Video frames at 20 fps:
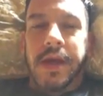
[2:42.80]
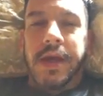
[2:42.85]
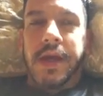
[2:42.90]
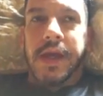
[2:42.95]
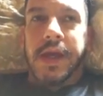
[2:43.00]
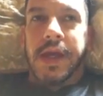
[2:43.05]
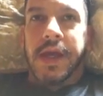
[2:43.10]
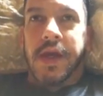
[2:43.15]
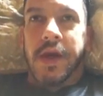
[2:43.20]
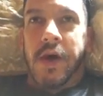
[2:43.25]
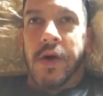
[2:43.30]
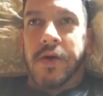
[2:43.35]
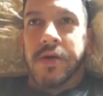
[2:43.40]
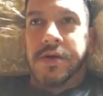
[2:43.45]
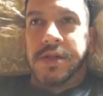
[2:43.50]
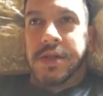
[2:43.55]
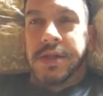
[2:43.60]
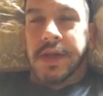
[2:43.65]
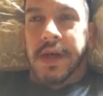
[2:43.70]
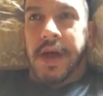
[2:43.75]
he
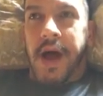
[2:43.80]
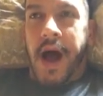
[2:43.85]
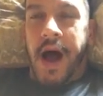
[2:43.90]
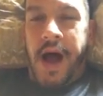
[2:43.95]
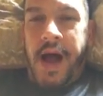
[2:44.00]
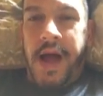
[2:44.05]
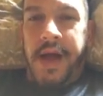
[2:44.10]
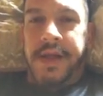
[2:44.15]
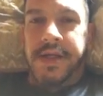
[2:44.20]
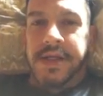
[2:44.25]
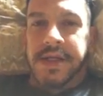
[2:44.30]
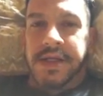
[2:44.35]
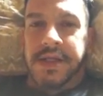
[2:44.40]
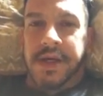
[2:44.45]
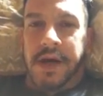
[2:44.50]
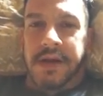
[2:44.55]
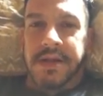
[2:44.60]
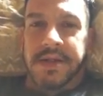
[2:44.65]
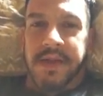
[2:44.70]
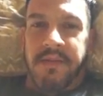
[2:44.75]
goes on to
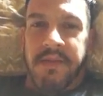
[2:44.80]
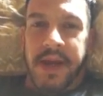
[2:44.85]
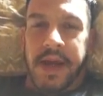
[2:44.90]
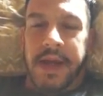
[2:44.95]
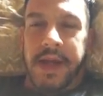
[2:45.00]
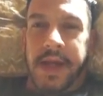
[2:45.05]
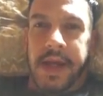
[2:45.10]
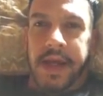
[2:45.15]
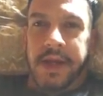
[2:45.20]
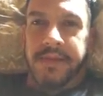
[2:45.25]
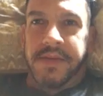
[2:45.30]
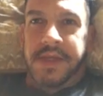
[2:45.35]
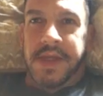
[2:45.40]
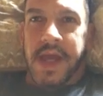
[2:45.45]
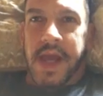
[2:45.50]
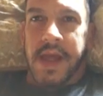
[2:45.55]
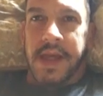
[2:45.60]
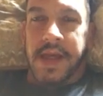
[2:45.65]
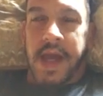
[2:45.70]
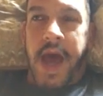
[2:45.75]
start demeaning him,
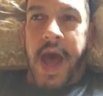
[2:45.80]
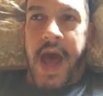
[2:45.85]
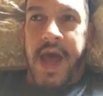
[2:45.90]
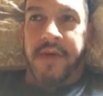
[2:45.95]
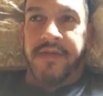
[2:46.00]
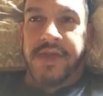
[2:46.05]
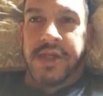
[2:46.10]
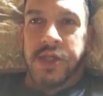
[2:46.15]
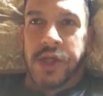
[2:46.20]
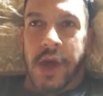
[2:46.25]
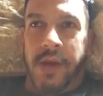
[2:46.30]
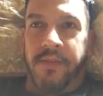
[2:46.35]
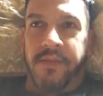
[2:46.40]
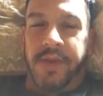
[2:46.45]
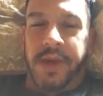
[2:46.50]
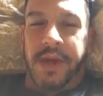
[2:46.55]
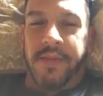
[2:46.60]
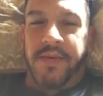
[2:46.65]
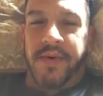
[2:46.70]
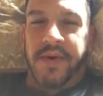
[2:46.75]
saying, "Yeah, if some
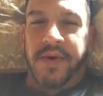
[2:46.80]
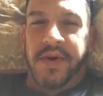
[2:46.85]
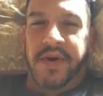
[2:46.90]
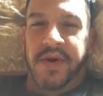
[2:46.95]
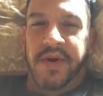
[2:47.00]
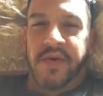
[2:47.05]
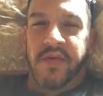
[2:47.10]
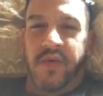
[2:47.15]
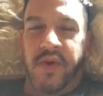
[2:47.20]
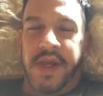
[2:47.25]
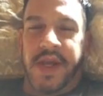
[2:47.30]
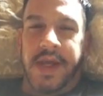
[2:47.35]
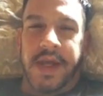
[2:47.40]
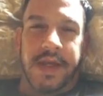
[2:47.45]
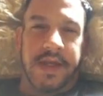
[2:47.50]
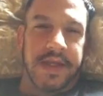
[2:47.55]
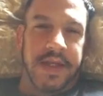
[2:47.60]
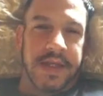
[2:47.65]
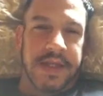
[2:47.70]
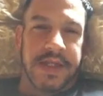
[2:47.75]
people could
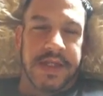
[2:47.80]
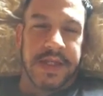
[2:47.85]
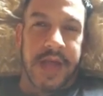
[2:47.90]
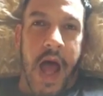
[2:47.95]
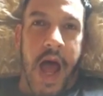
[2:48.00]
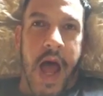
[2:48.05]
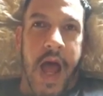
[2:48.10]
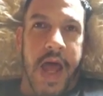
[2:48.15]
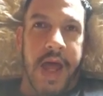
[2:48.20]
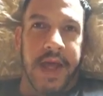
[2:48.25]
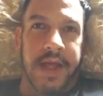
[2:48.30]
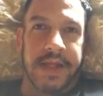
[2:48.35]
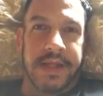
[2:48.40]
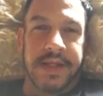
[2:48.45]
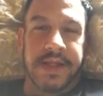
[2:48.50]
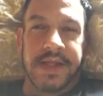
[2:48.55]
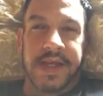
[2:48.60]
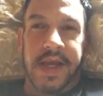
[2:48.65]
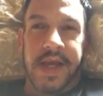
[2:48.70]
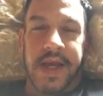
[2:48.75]
read the
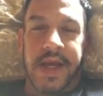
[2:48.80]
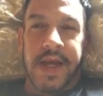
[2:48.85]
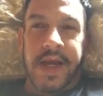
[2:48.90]
signs,